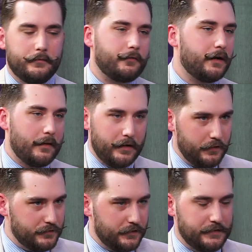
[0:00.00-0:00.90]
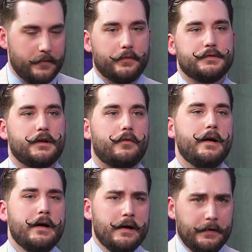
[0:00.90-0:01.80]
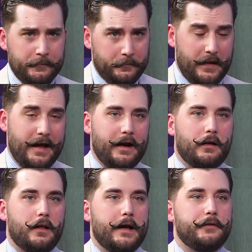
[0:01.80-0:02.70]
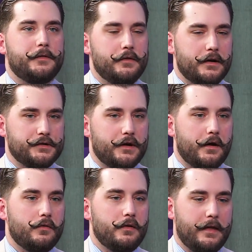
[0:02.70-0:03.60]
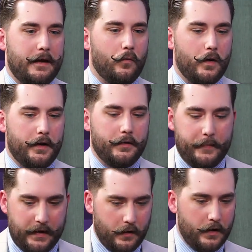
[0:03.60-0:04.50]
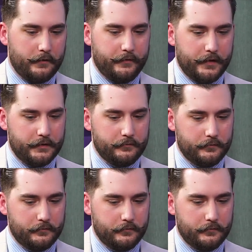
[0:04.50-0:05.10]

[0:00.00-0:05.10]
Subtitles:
I'm going to use an example. So I had a client a few years ago that wanted a pair of it